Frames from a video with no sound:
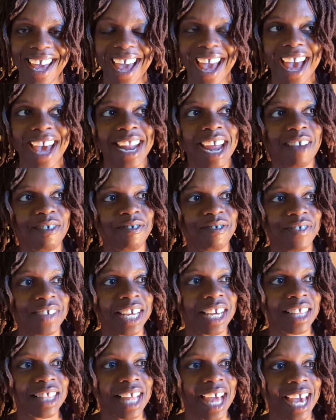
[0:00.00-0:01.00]
And I
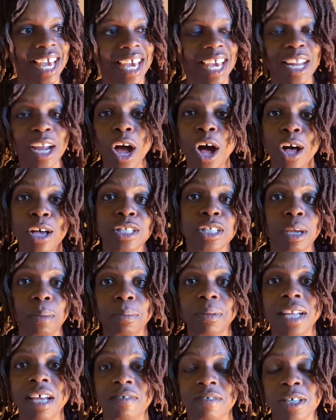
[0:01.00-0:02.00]
feel like it also
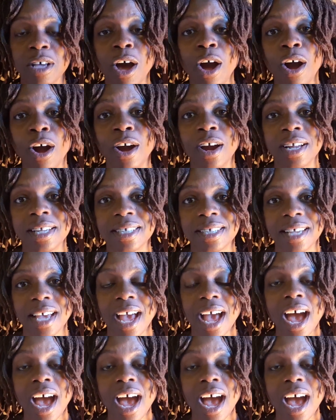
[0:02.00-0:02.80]
uplifts the hearts